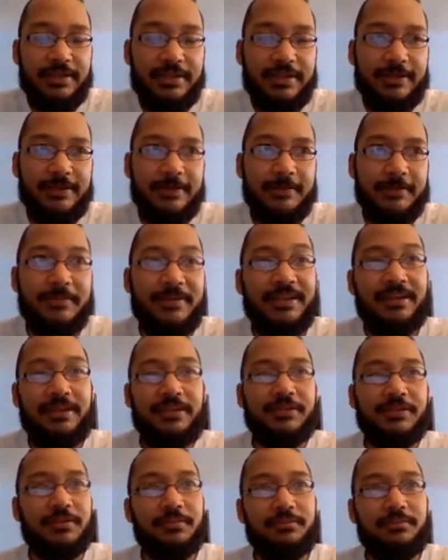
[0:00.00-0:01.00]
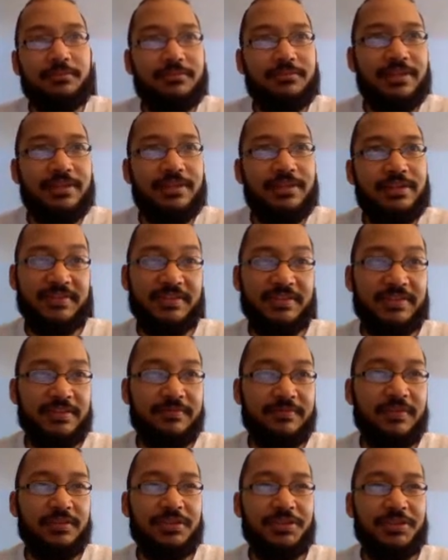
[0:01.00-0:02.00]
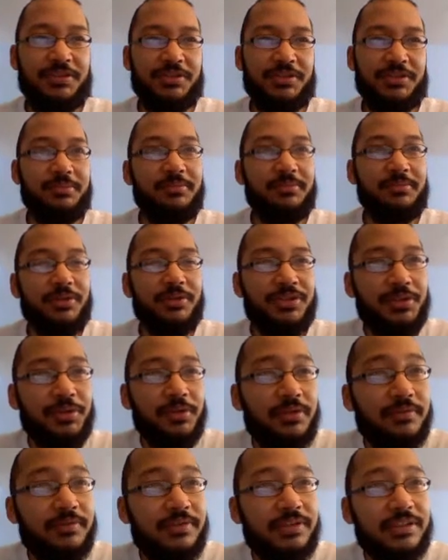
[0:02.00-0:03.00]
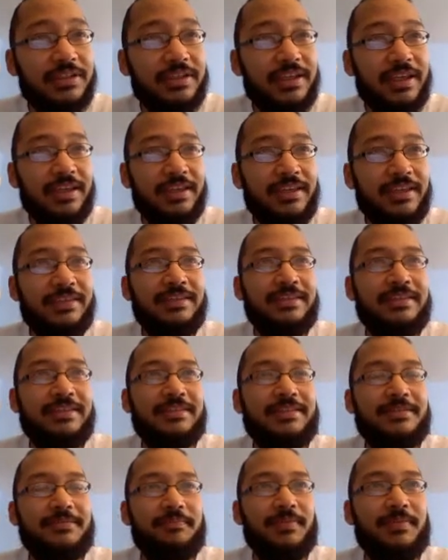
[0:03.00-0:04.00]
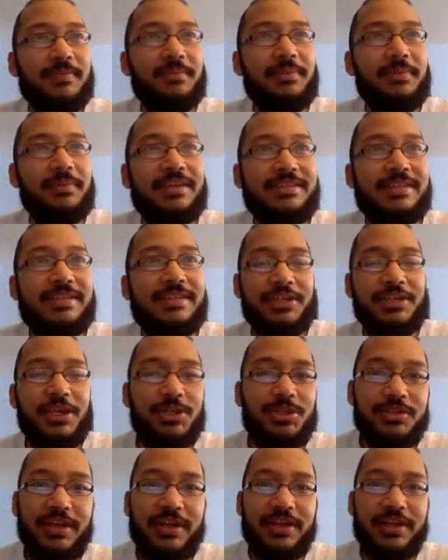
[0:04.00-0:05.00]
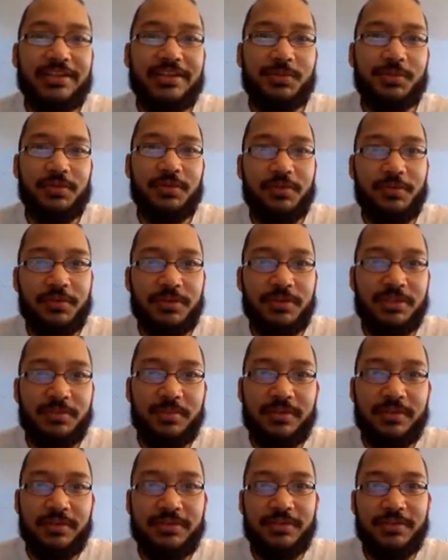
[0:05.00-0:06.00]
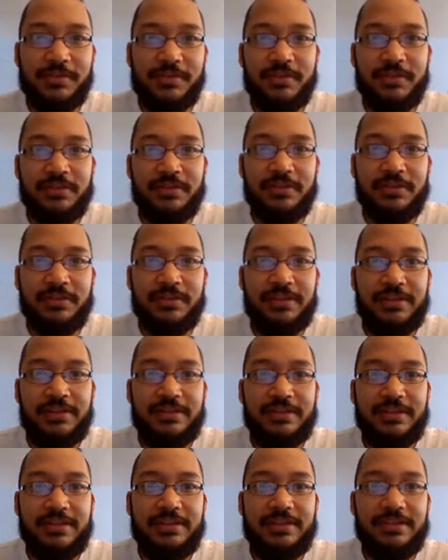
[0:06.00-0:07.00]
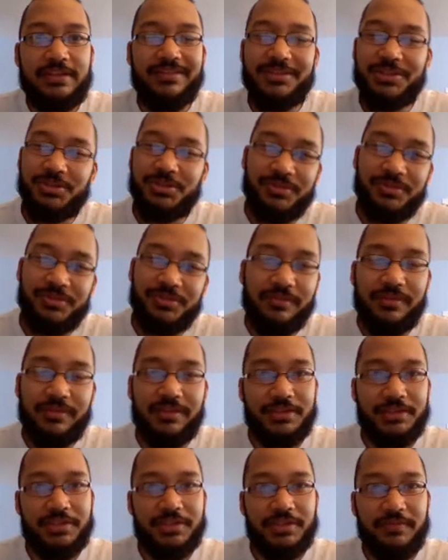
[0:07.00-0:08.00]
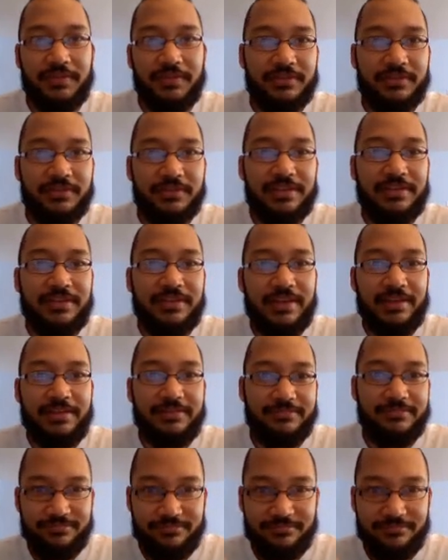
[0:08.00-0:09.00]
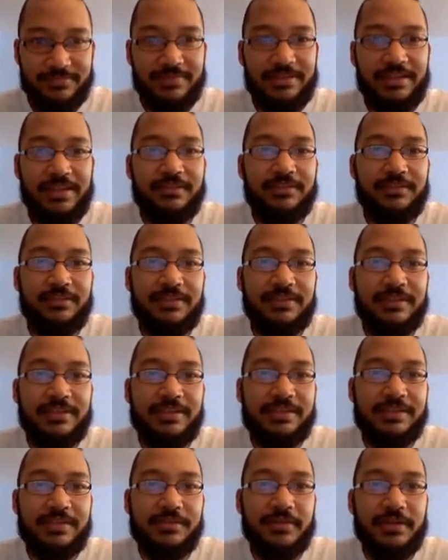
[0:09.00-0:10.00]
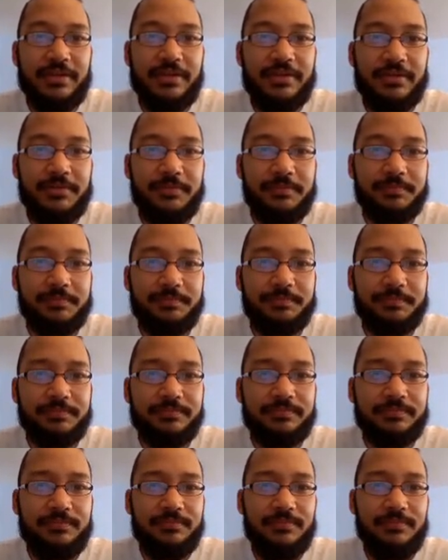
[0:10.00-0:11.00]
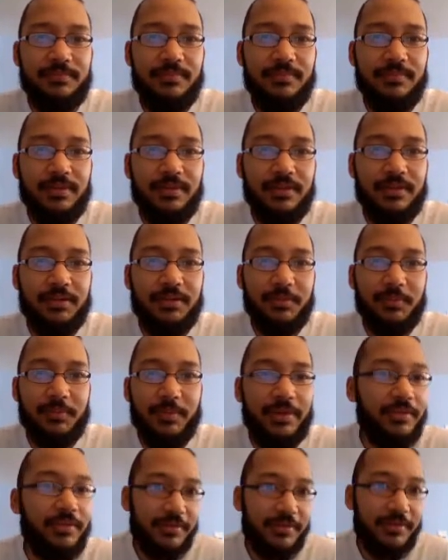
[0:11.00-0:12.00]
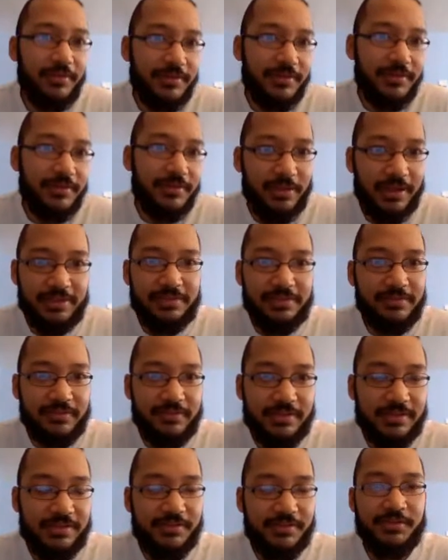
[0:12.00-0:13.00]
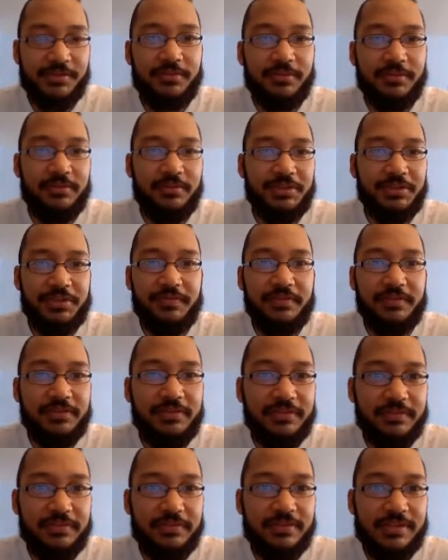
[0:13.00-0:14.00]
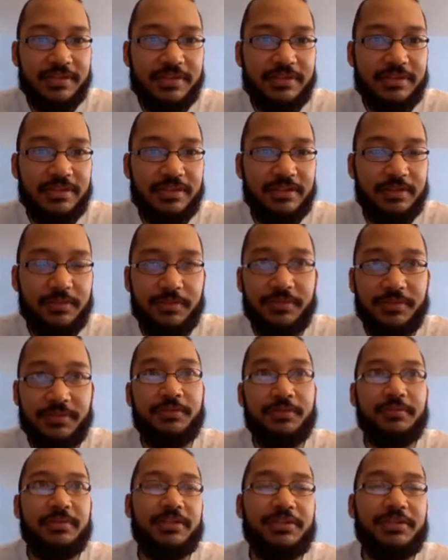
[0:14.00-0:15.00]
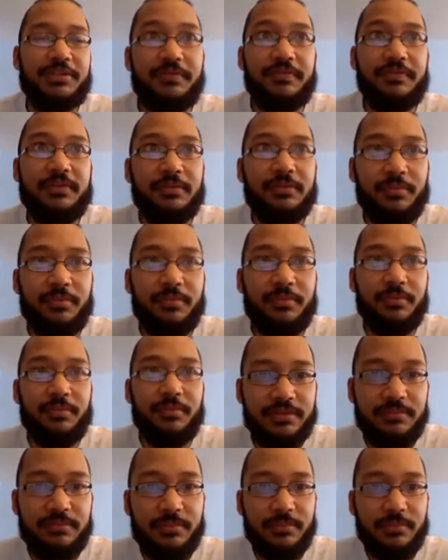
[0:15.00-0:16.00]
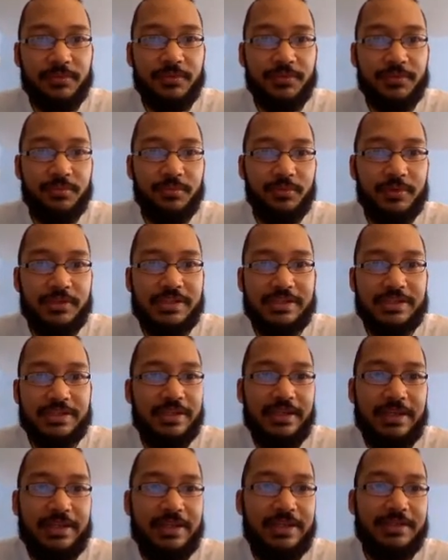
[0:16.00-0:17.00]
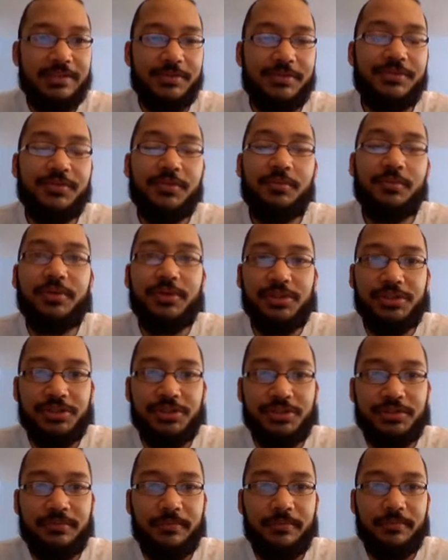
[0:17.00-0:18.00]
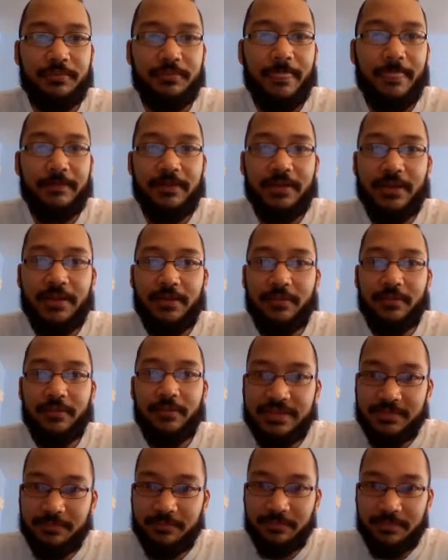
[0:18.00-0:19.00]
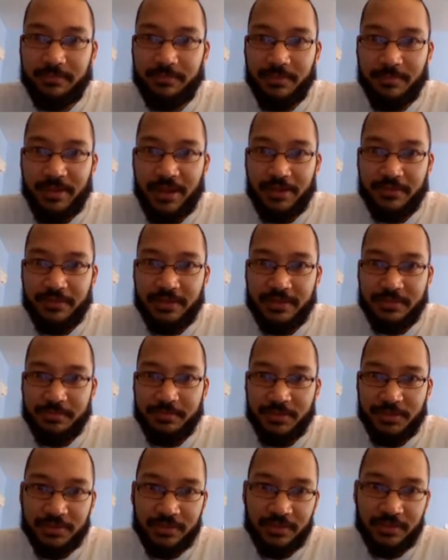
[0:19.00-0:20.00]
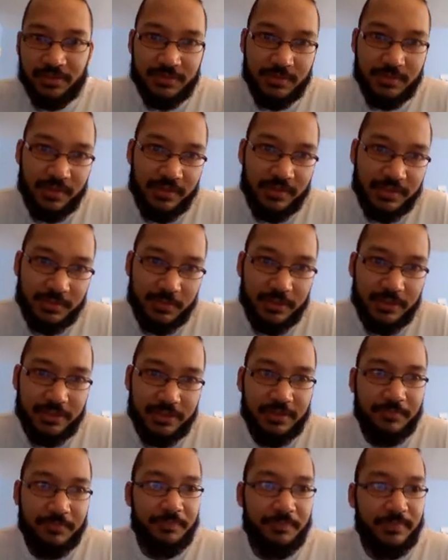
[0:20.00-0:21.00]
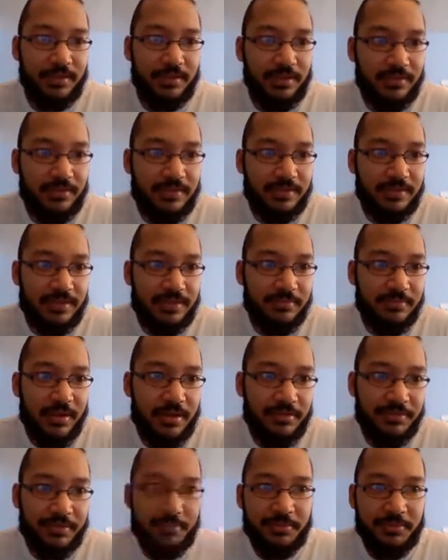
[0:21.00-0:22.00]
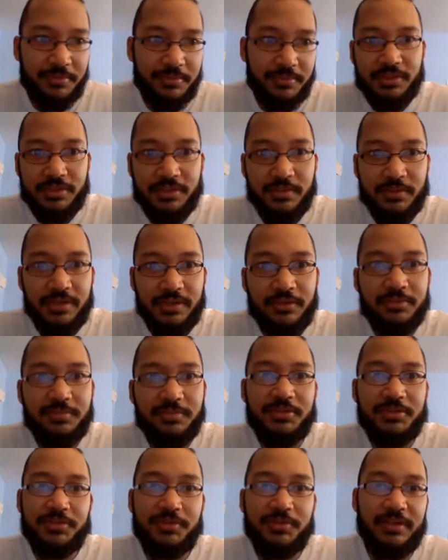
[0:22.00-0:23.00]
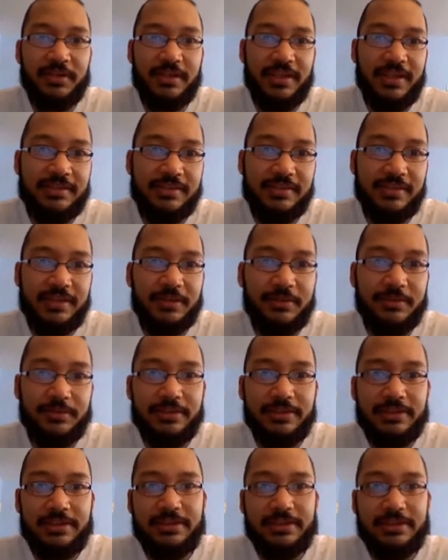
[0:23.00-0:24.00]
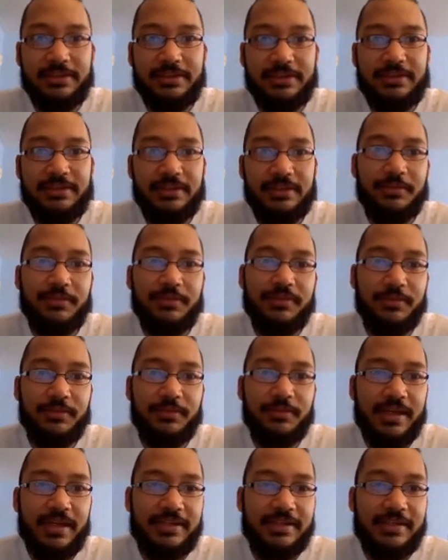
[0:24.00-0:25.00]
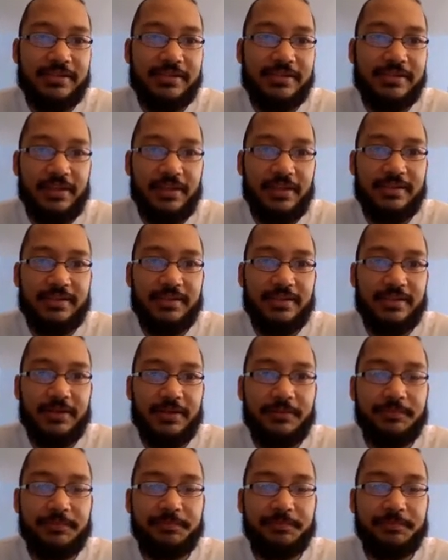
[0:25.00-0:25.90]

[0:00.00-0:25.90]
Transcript: I also think of voltage a little bit more intuitively as because that change in height sort of corresponds to the strength of the electric field in that little distance right here. When no height difference, there's no electric field difference, or there's no electric field pointing between those 2 points. So there's no push. Right now, the battery is pushing sort of this way, and these sets of batteries are pushing this way, and those pushes sort of cancel out. Those heights are canceling out.